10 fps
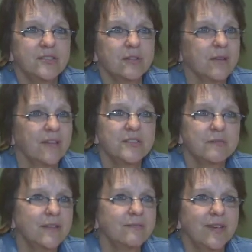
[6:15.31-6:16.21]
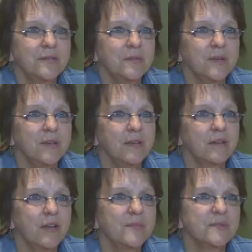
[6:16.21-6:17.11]
You don't have to reinvent the wheel. It
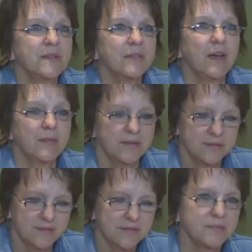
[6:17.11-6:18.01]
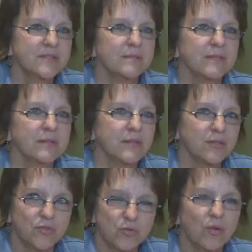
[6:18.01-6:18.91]
comes with all the systems and the
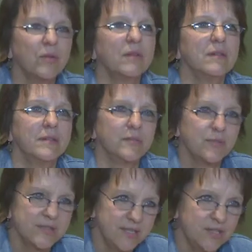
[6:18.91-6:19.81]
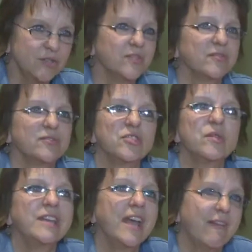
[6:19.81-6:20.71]
control and the procedures for
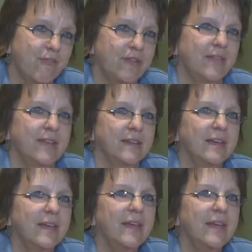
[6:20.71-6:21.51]
doing everything.